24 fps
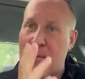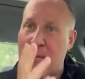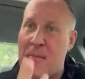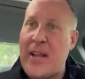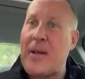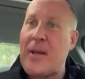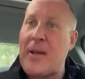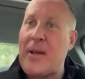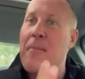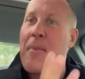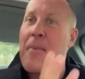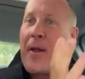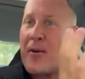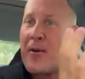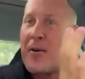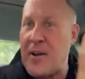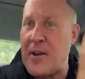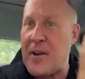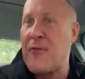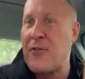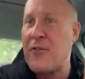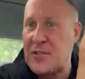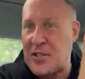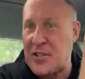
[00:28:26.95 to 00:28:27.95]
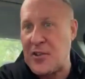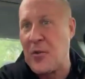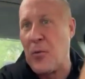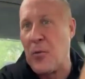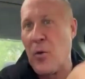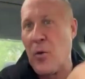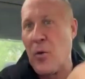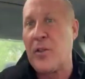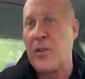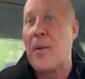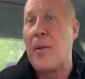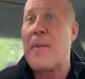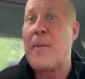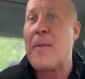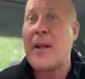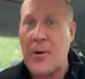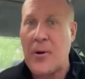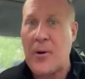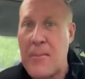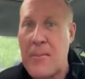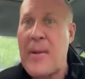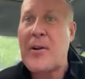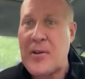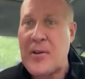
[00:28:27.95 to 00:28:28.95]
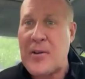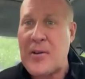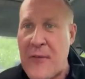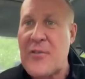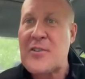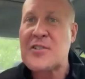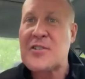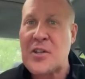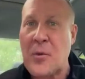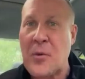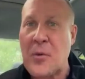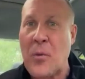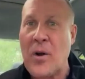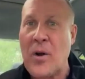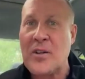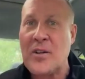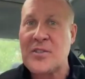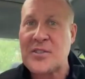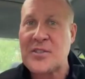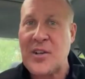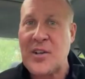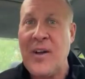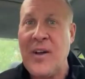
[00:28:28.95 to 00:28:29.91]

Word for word: to make a better difference in the world and make a bigger difference in the world.